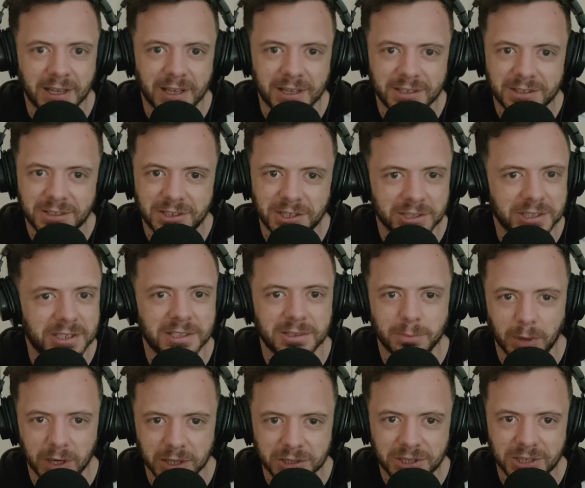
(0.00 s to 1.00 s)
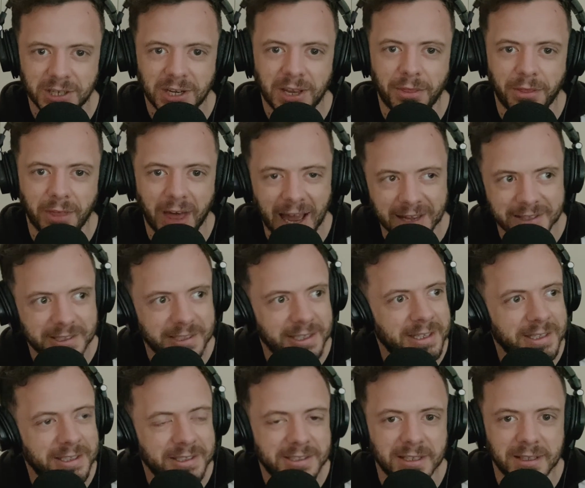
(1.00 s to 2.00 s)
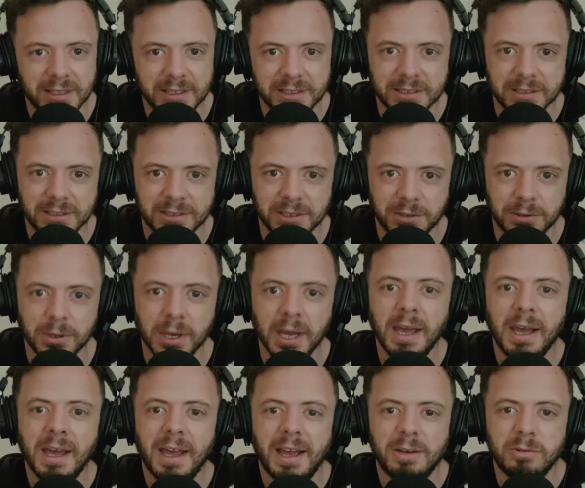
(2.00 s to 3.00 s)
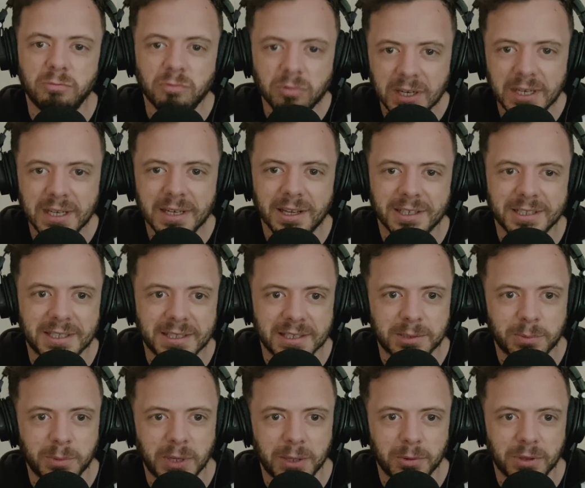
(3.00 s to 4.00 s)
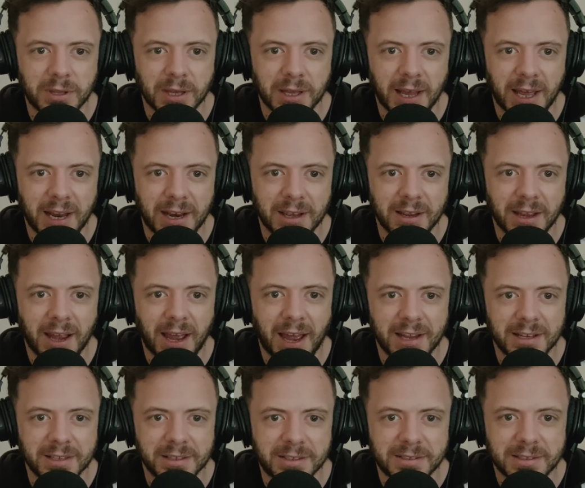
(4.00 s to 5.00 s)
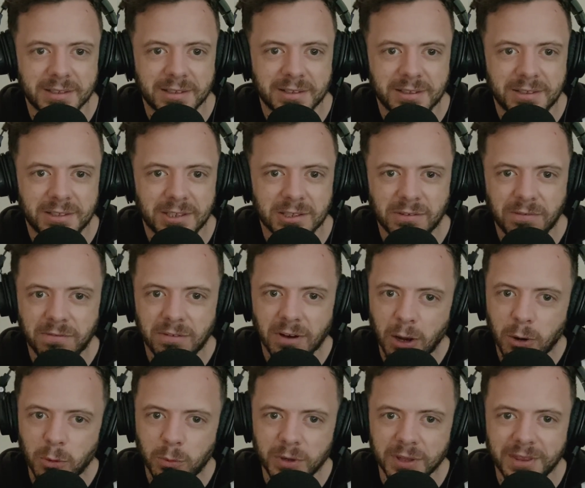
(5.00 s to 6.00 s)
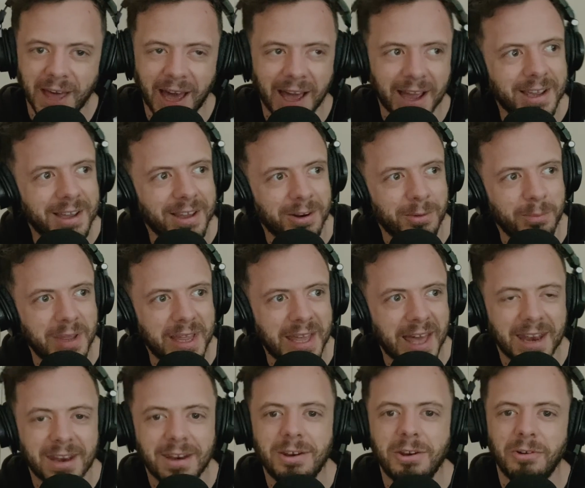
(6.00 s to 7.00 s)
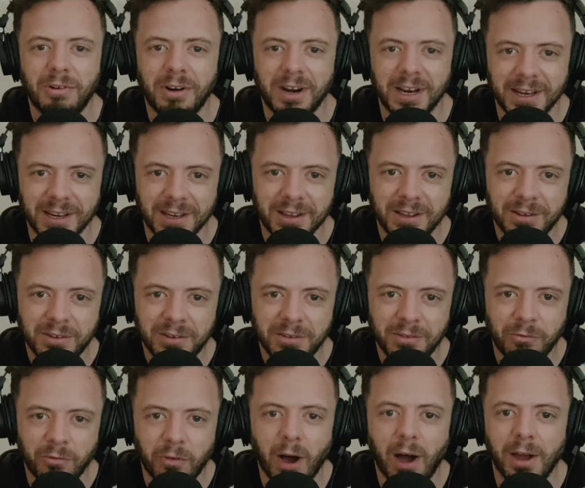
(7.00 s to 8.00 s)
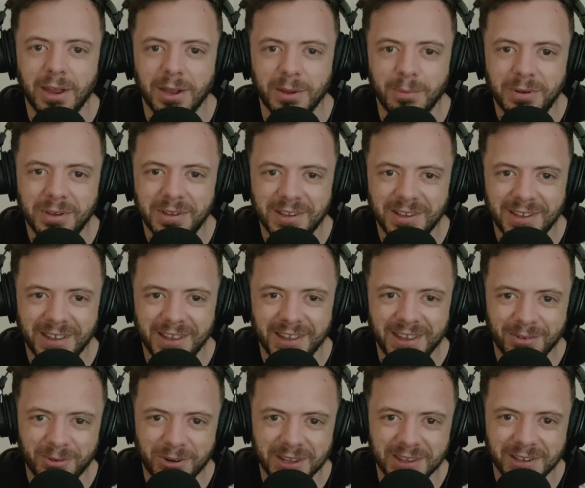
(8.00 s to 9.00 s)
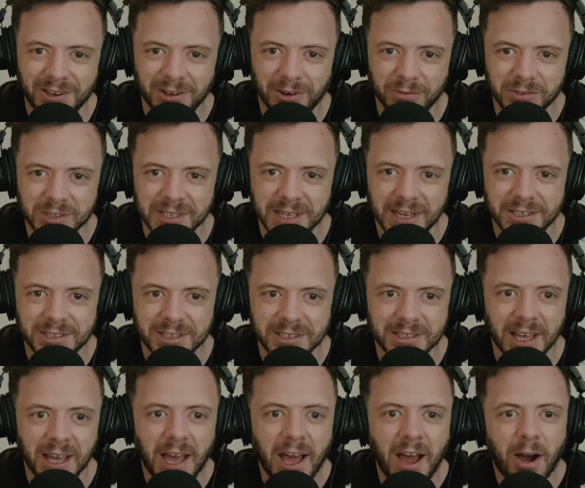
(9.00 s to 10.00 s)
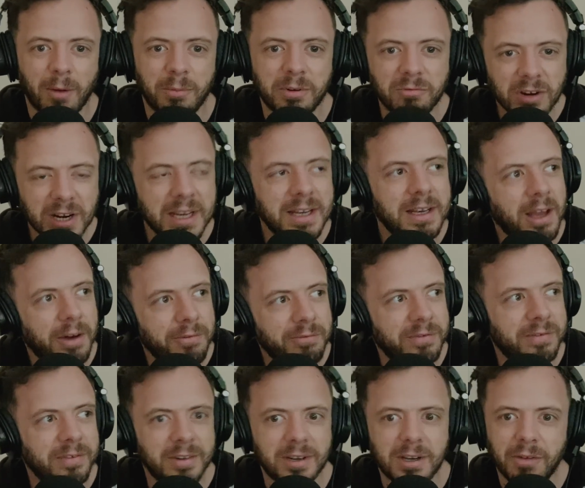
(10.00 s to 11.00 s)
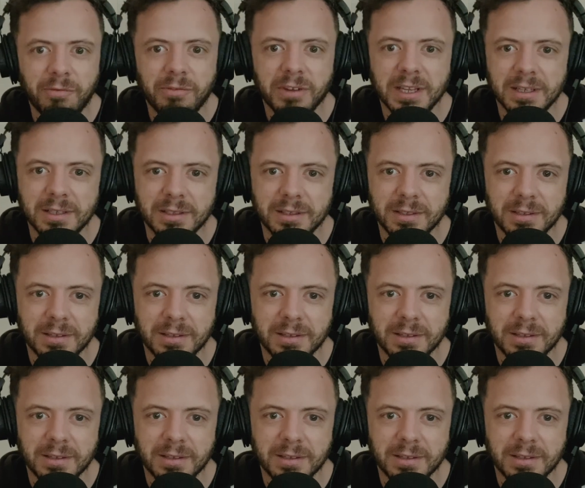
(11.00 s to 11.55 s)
just as much that to listen to. It was really nice to speak with Helena and just flow with that kind of meandering vibe with the conversations. I've been really loving